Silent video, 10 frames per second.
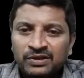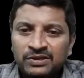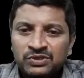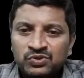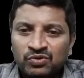
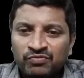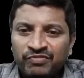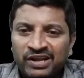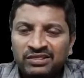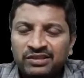So
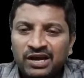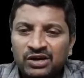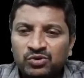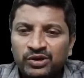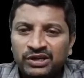when they
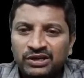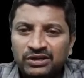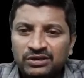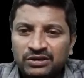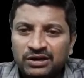are
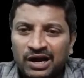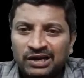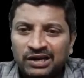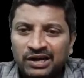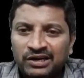doing
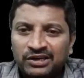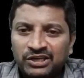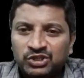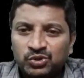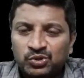concurrent
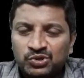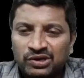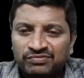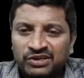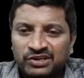execution
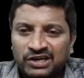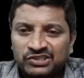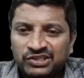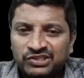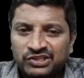of the
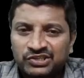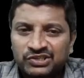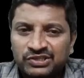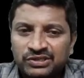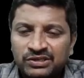transactions,